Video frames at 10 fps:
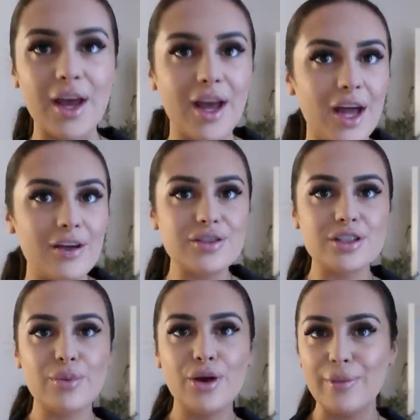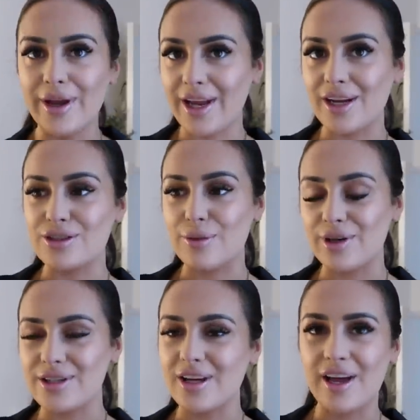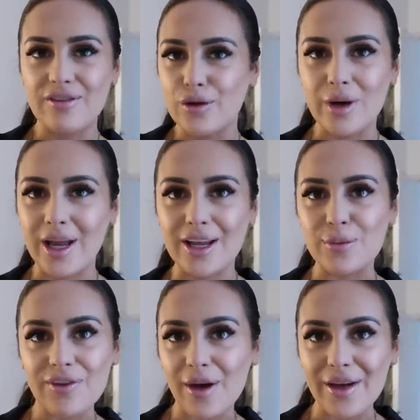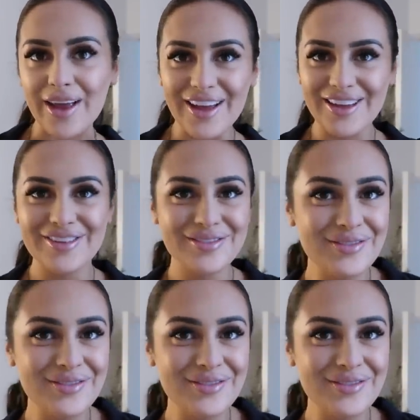Okay, I've just put my necklace on because I feel naked without it.